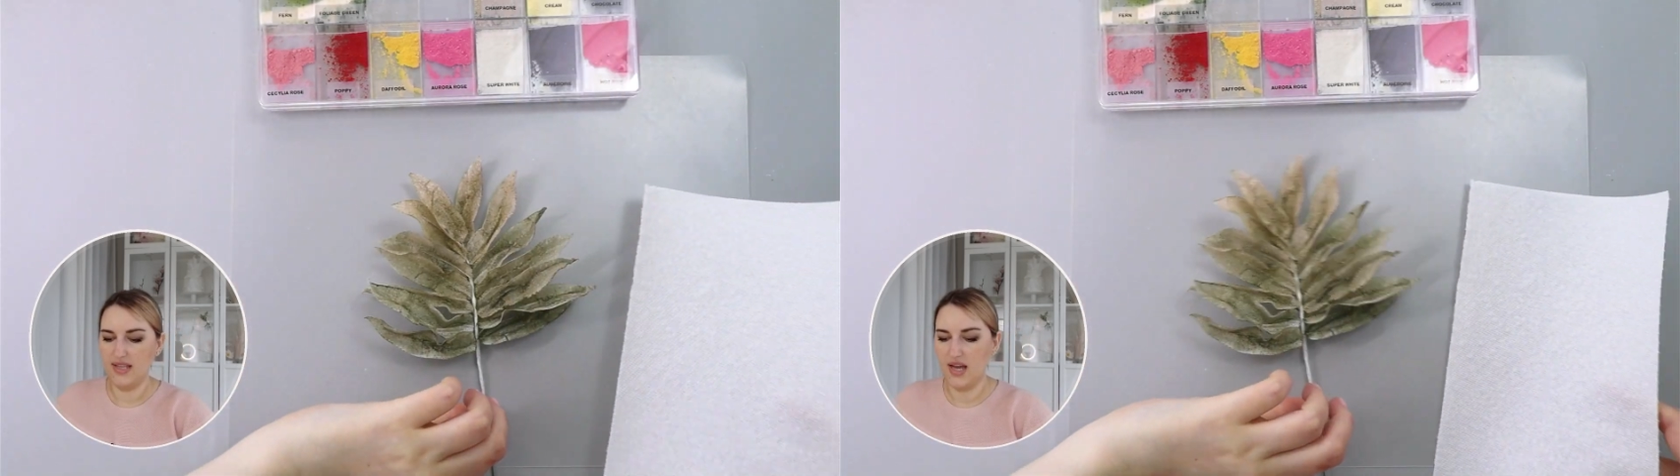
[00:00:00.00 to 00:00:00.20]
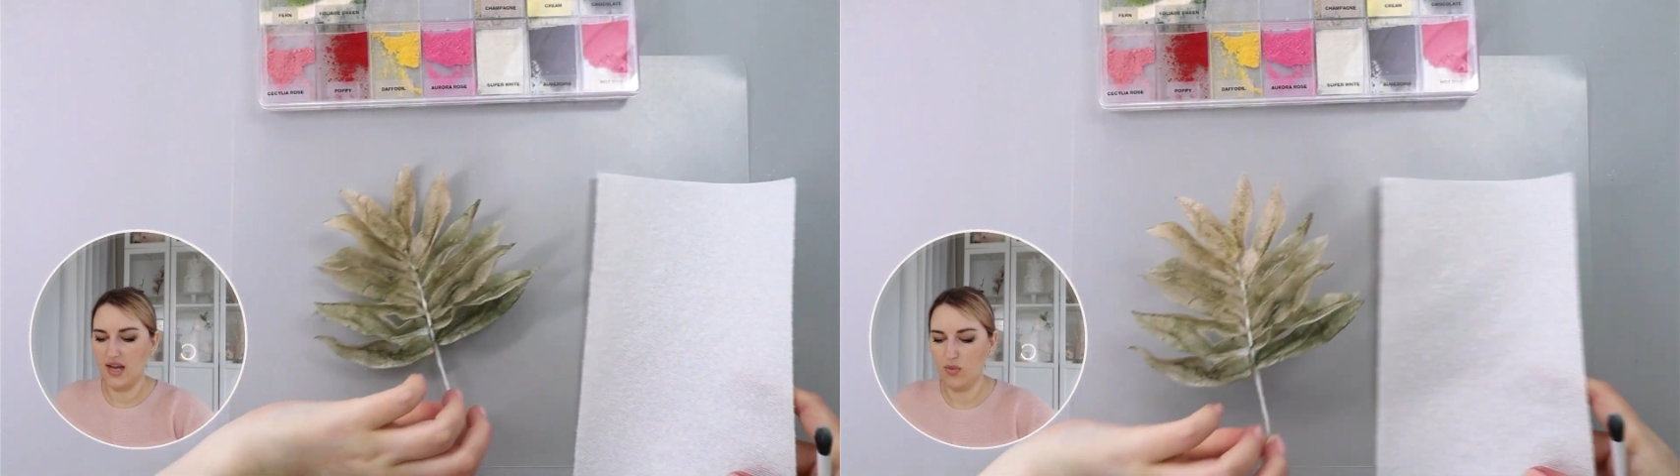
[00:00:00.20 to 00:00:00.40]

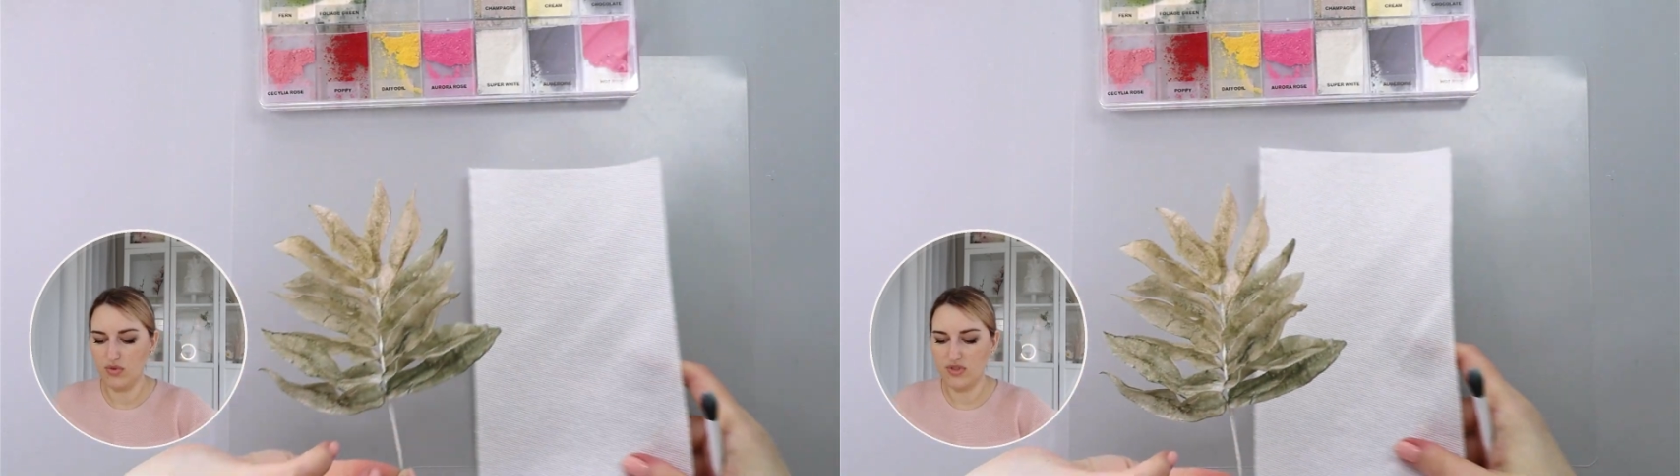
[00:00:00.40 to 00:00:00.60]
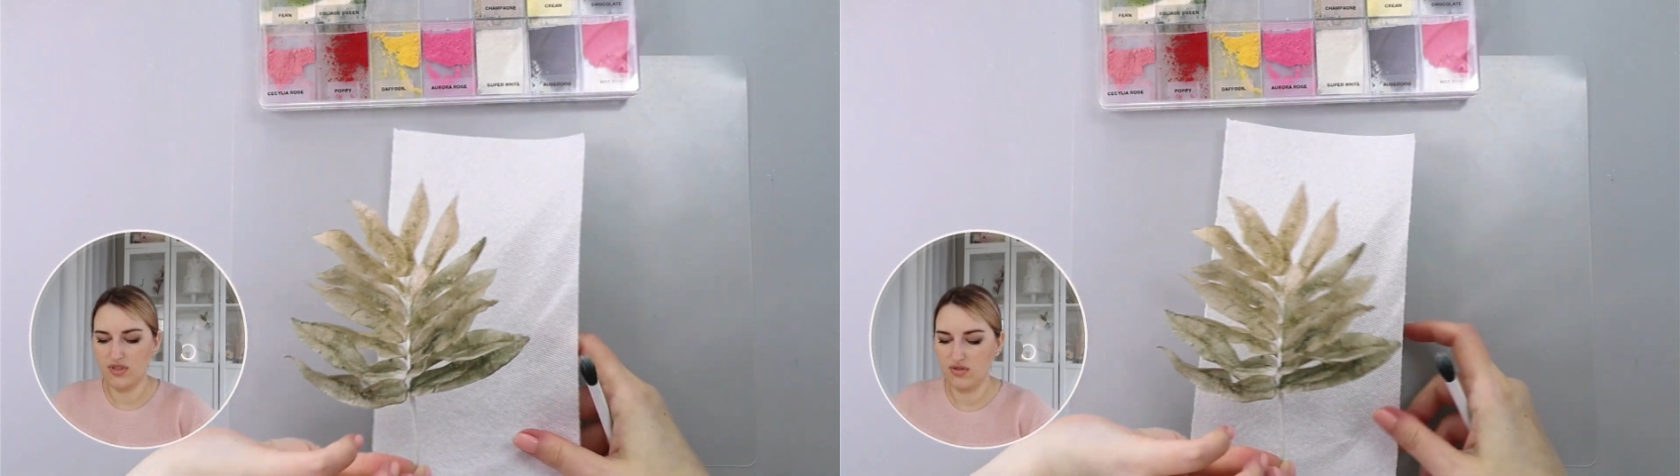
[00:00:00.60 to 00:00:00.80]
I
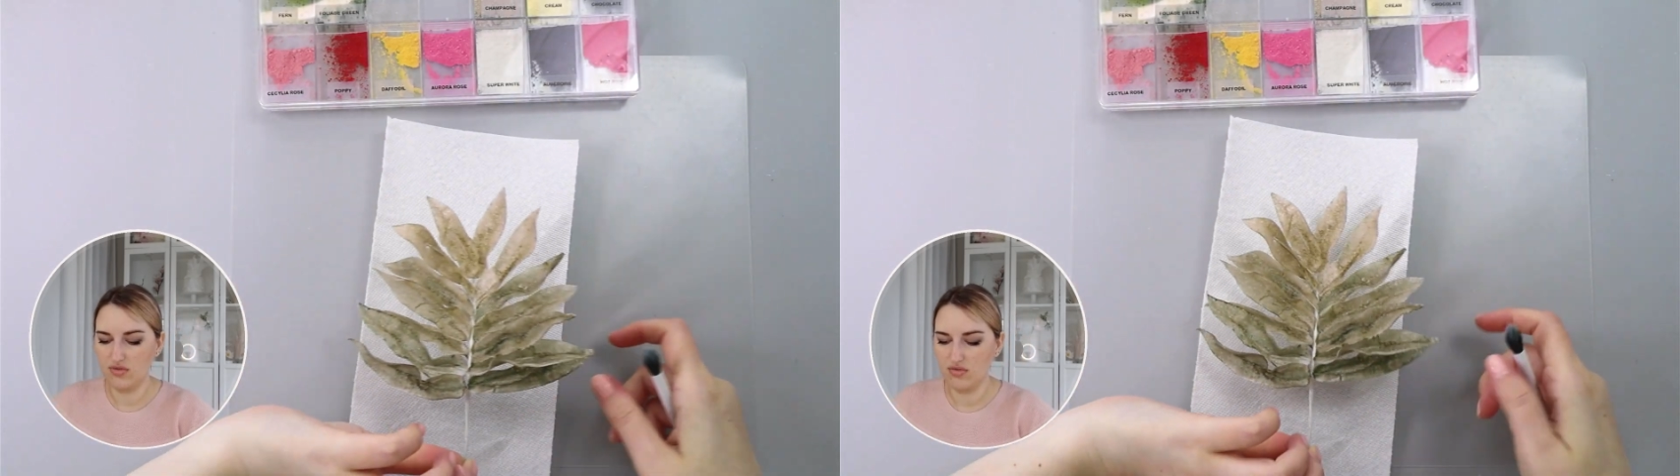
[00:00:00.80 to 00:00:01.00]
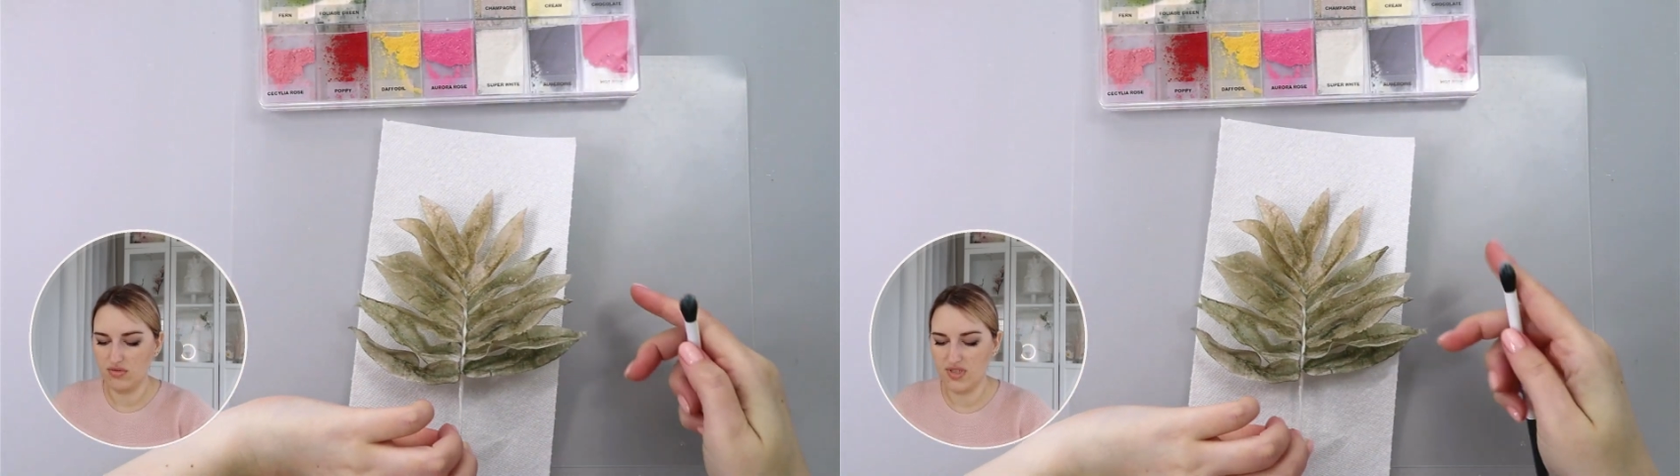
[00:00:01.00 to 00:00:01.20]
want
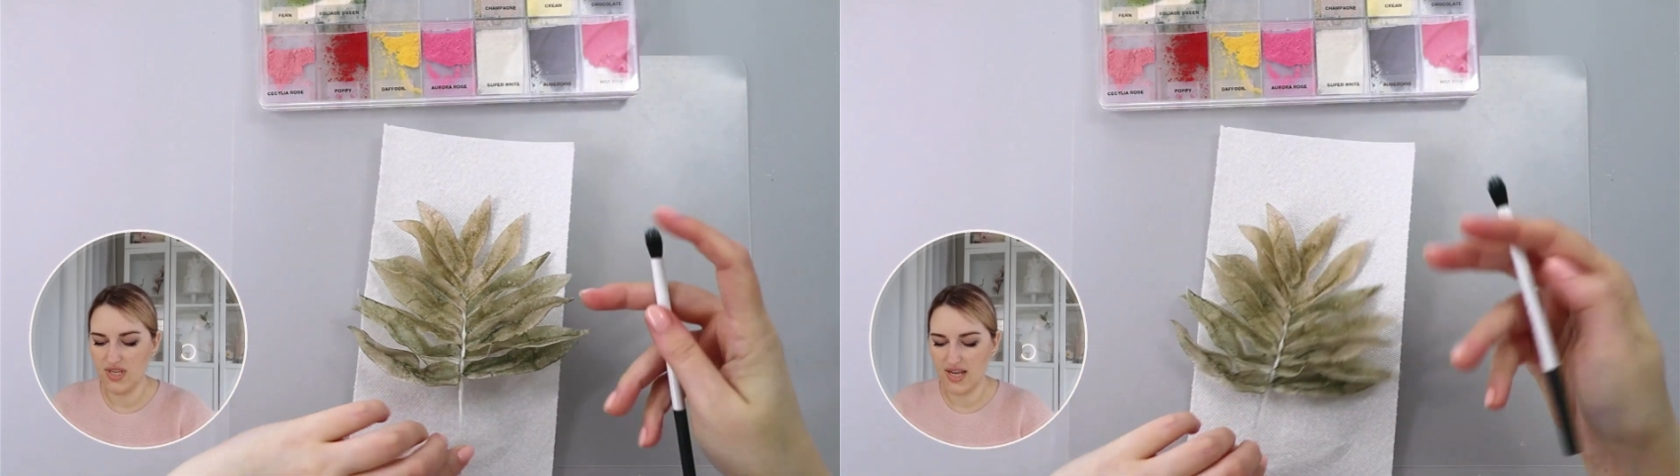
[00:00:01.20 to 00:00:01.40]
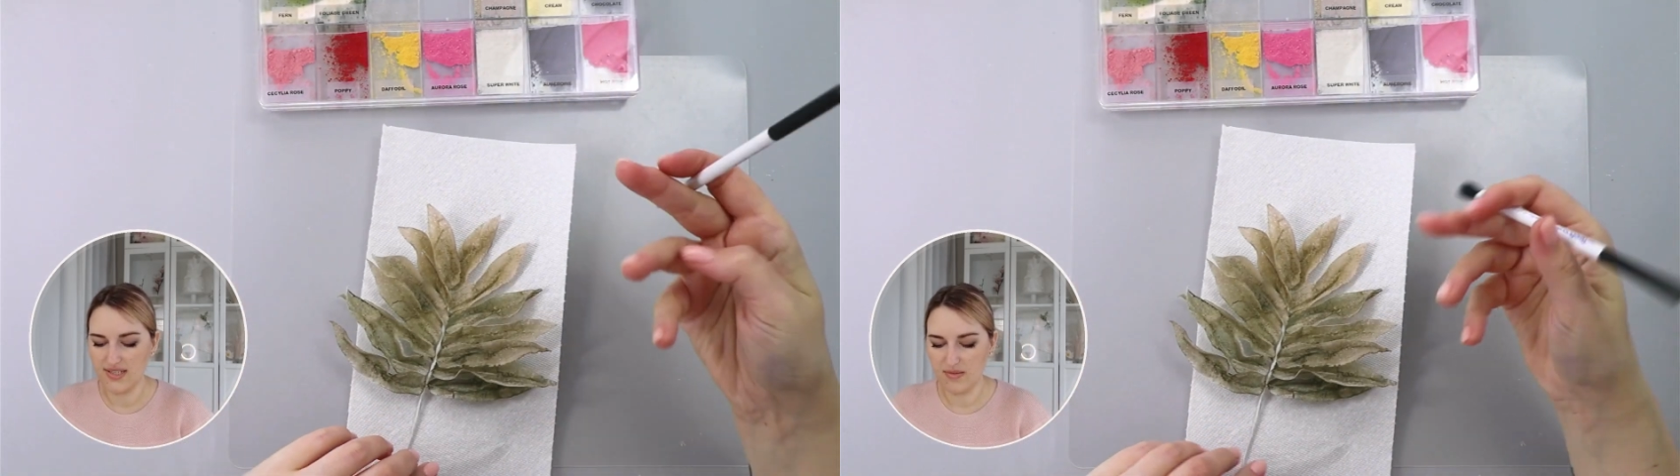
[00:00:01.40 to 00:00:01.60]
to
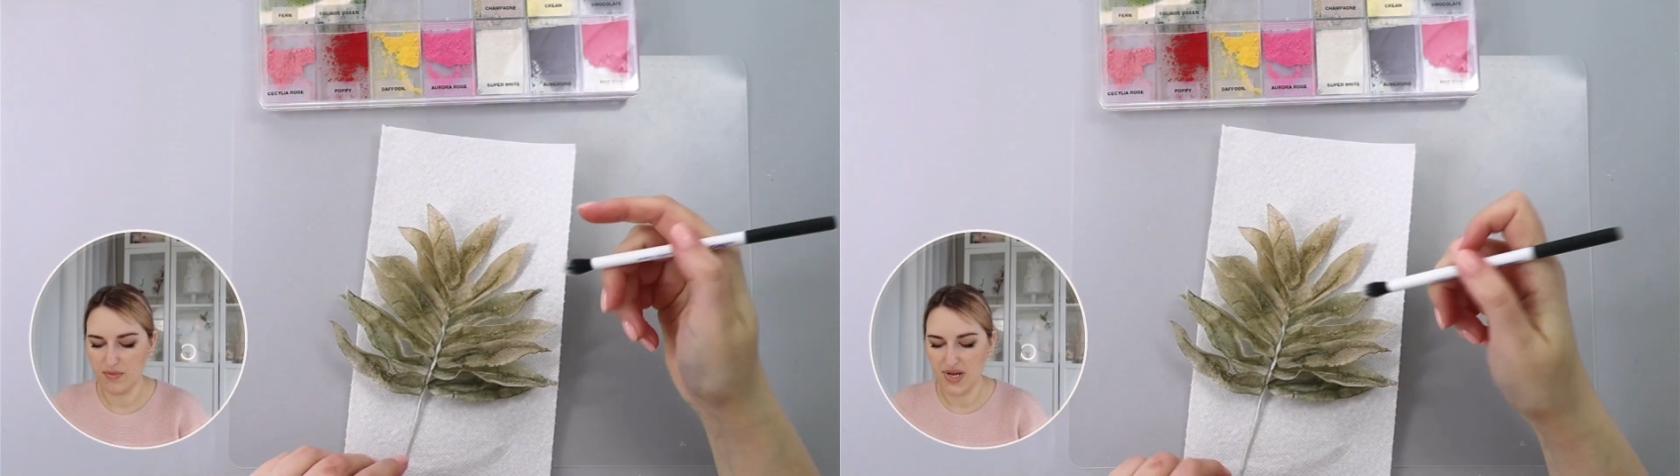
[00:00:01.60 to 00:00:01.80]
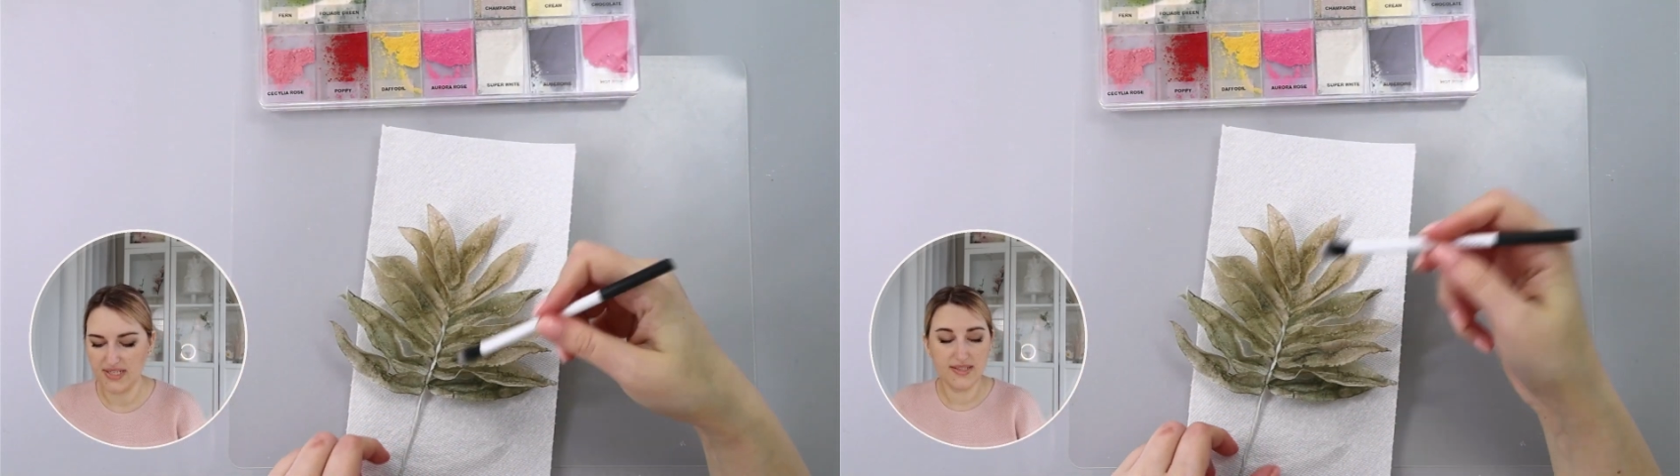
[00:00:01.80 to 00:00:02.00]
dust
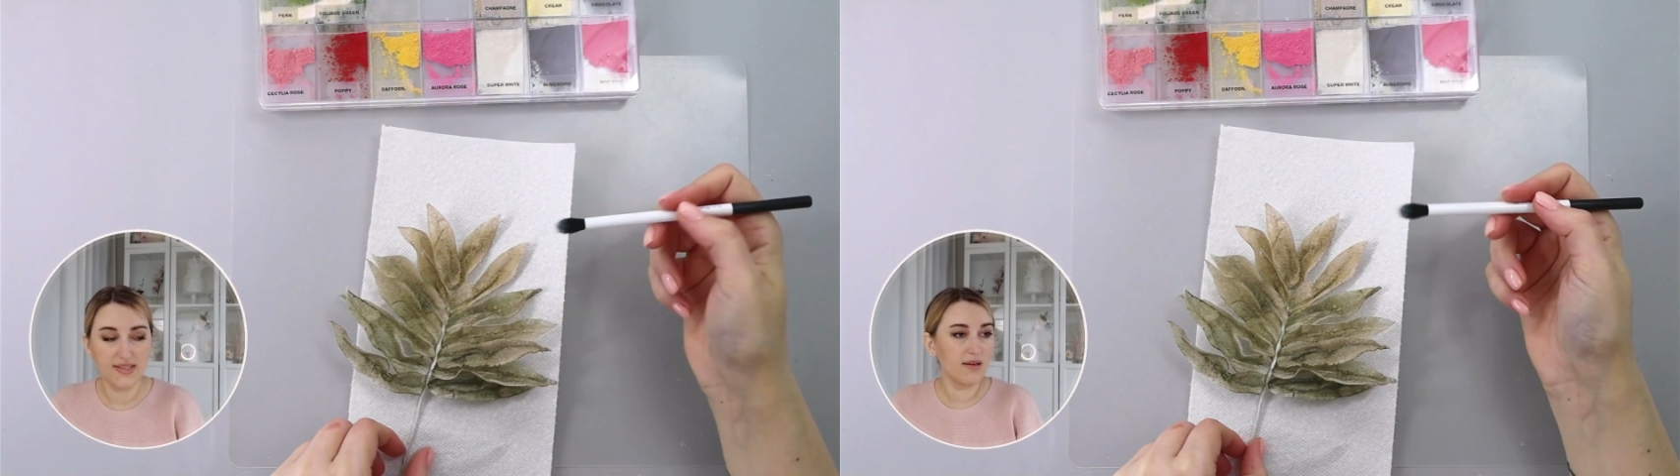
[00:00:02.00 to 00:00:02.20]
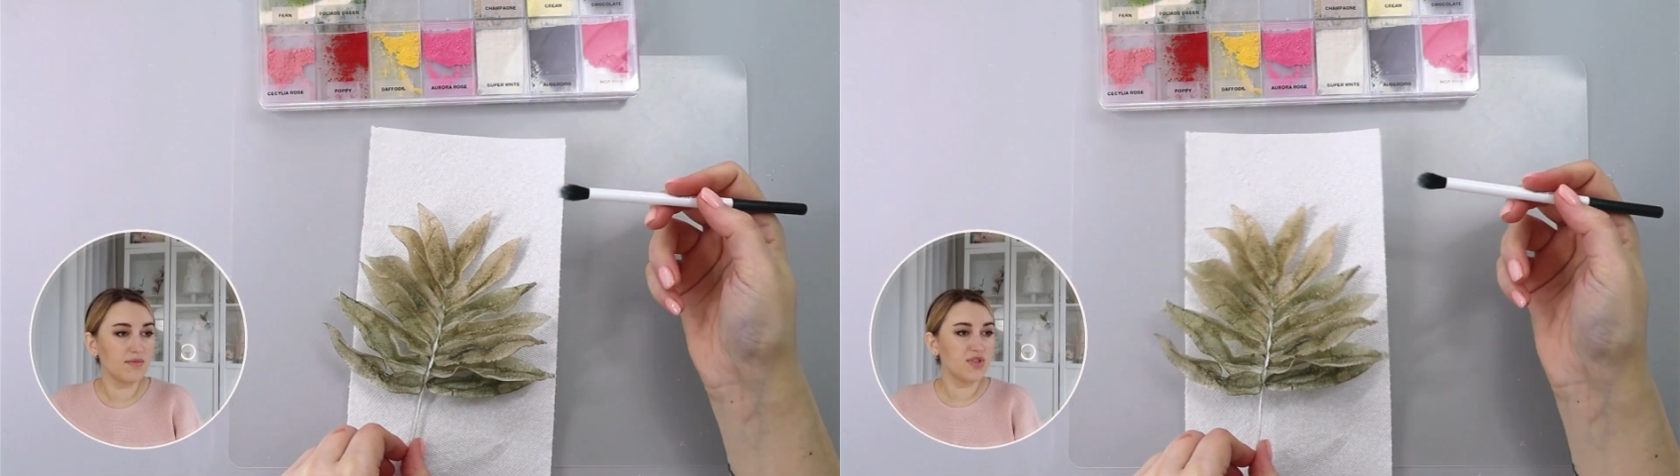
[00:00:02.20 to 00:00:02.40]
my
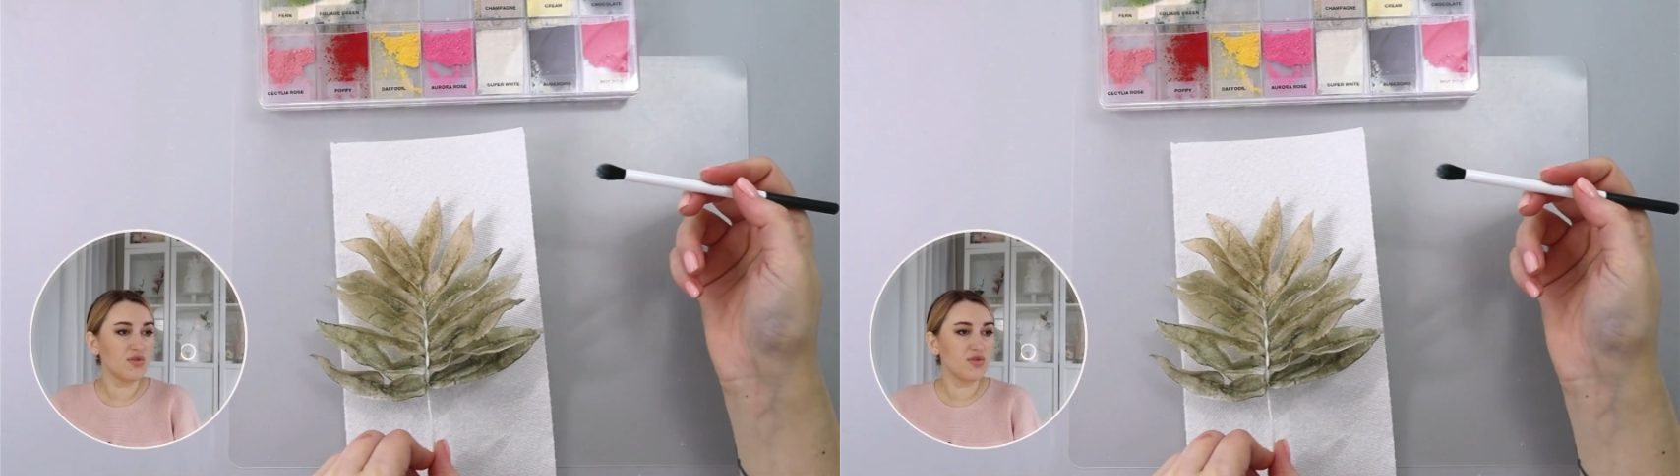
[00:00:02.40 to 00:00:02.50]
stem